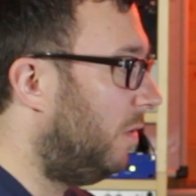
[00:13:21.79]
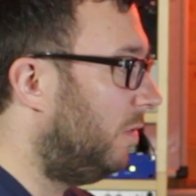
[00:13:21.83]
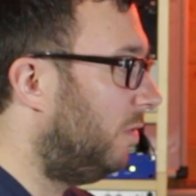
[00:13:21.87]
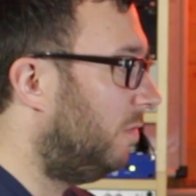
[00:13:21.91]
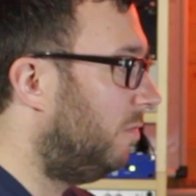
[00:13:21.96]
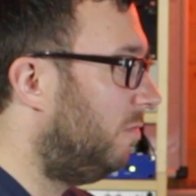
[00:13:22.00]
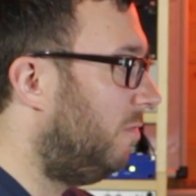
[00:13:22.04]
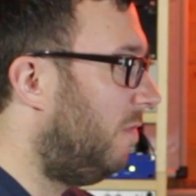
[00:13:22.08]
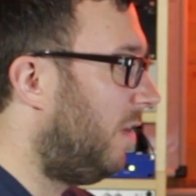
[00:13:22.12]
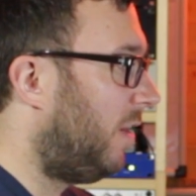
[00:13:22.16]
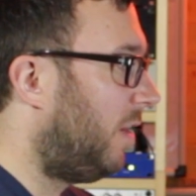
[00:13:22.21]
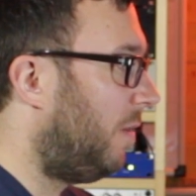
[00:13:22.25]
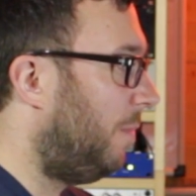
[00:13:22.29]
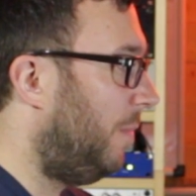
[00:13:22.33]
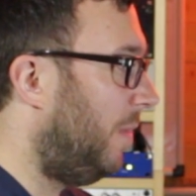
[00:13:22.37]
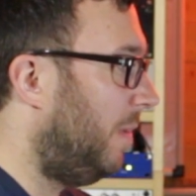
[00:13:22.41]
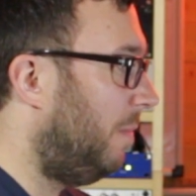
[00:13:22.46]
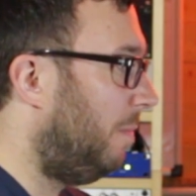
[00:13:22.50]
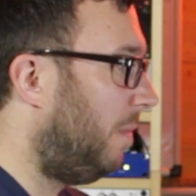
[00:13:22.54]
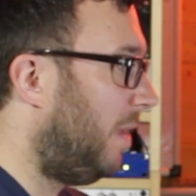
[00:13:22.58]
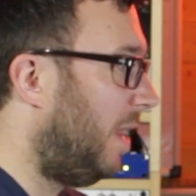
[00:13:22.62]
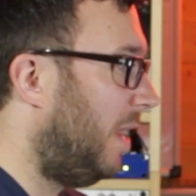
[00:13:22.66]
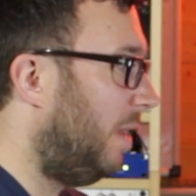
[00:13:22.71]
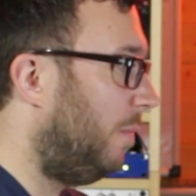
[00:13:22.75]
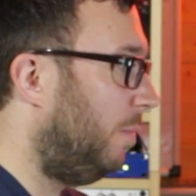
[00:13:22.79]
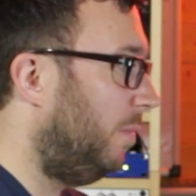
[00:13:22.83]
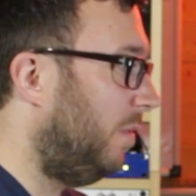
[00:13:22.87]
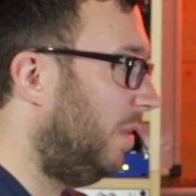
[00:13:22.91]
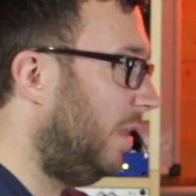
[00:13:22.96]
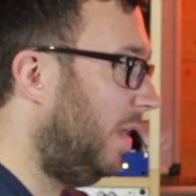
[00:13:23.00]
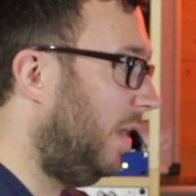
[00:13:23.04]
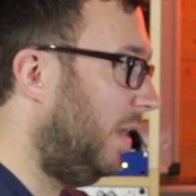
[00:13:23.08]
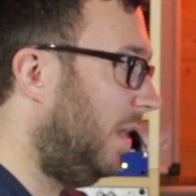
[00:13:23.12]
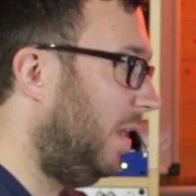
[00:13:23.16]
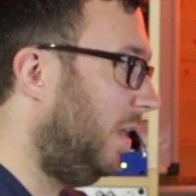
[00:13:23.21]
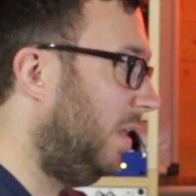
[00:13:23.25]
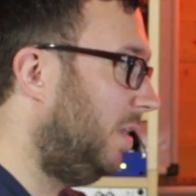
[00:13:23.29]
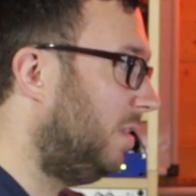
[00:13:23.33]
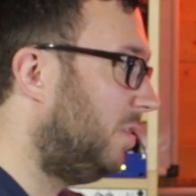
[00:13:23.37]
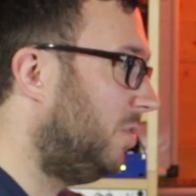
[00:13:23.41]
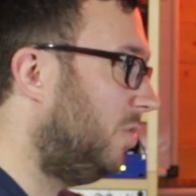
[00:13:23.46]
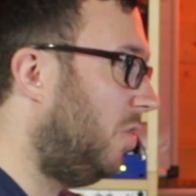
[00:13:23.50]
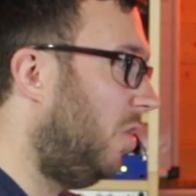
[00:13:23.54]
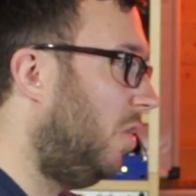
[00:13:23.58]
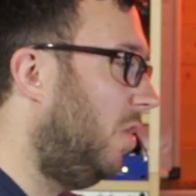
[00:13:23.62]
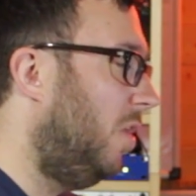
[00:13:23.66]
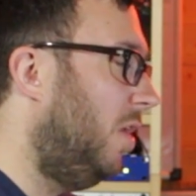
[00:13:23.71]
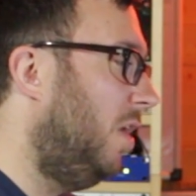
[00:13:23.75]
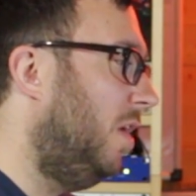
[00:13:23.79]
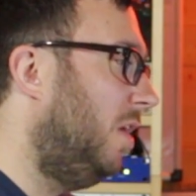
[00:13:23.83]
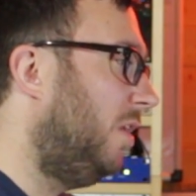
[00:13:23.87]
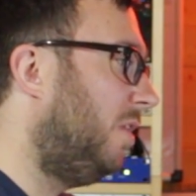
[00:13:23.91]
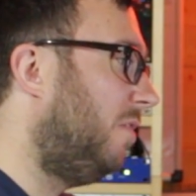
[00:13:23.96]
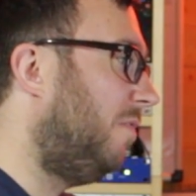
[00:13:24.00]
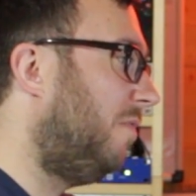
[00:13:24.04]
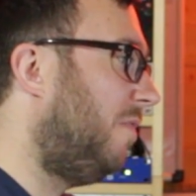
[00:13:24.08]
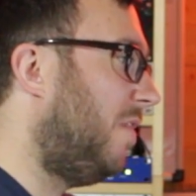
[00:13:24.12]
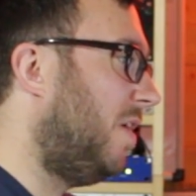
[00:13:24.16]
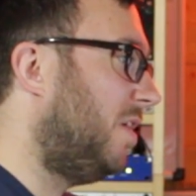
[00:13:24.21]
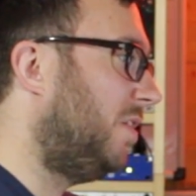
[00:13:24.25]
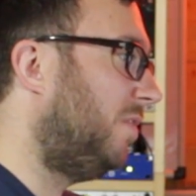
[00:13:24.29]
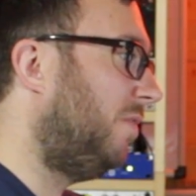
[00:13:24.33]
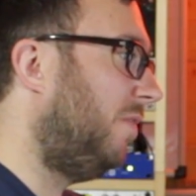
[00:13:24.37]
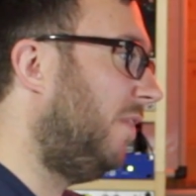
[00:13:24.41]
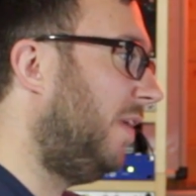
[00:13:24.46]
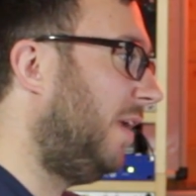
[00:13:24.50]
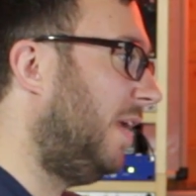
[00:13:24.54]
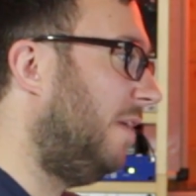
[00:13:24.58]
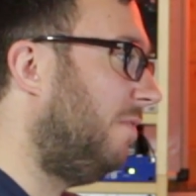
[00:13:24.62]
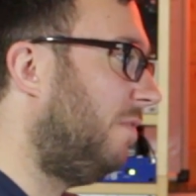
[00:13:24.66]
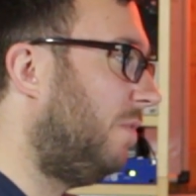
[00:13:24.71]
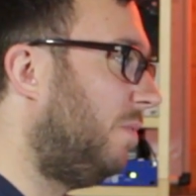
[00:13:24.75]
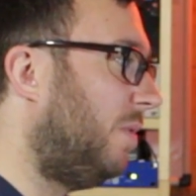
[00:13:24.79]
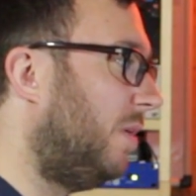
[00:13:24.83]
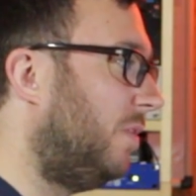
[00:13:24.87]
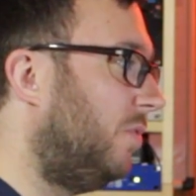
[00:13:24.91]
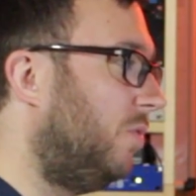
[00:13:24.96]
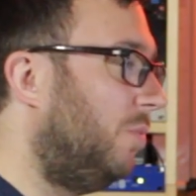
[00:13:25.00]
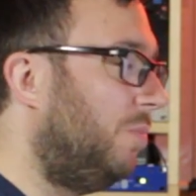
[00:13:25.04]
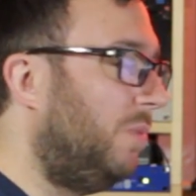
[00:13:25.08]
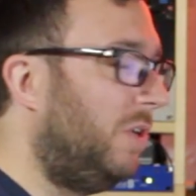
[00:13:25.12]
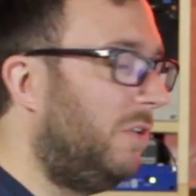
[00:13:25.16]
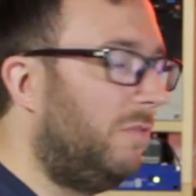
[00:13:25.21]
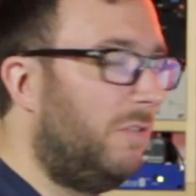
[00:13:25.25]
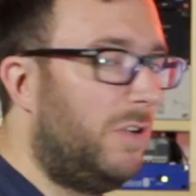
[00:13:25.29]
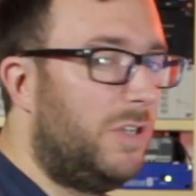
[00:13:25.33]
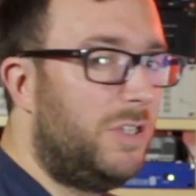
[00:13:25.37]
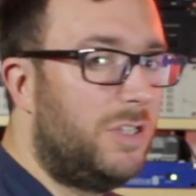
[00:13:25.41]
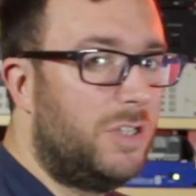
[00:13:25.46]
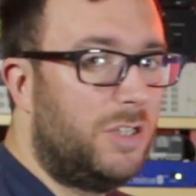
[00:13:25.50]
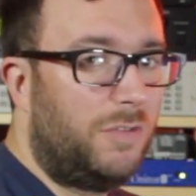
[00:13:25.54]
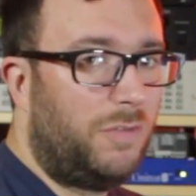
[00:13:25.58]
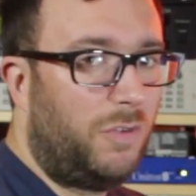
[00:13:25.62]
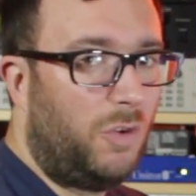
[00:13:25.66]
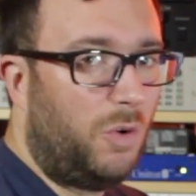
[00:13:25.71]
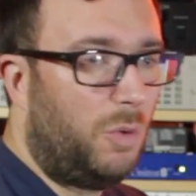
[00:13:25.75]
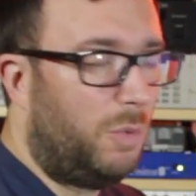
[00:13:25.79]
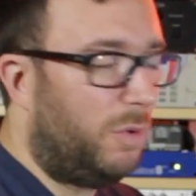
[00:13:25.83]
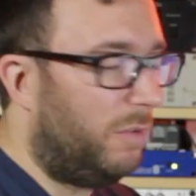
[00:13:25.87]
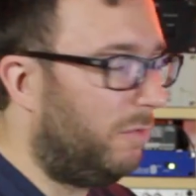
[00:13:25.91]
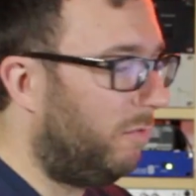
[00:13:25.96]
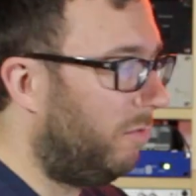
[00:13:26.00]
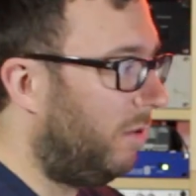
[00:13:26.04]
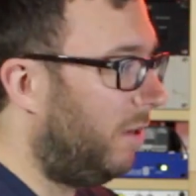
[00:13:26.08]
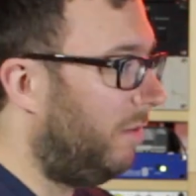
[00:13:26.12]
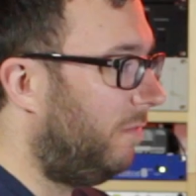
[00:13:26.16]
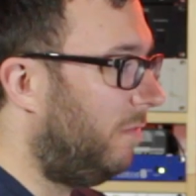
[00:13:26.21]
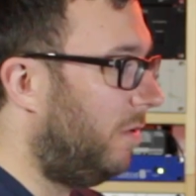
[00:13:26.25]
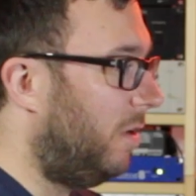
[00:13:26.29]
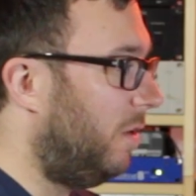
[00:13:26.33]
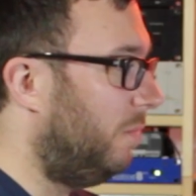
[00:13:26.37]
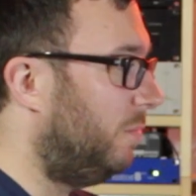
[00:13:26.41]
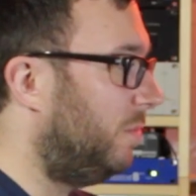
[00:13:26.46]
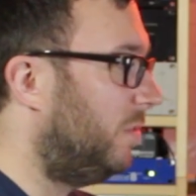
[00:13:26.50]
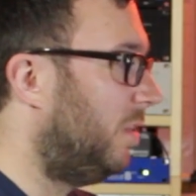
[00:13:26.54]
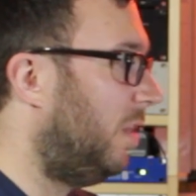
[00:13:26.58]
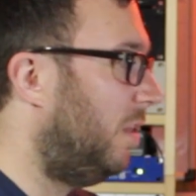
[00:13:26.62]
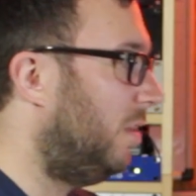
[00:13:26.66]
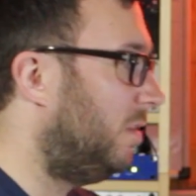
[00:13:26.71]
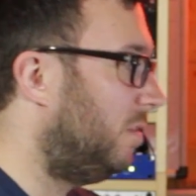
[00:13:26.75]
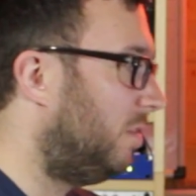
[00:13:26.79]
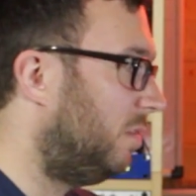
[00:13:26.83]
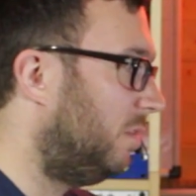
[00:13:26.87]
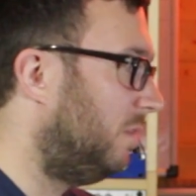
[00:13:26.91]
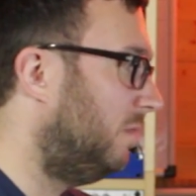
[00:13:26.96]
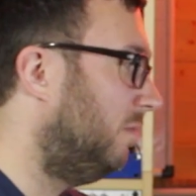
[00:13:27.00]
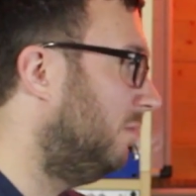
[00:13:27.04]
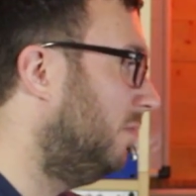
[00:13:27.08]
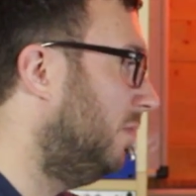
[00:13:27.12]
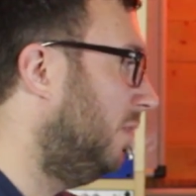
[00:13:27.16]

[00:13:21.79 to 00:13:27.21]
I'd recommend playing with it, and it's not the first thing everyone normally reaches for with reverb, so it's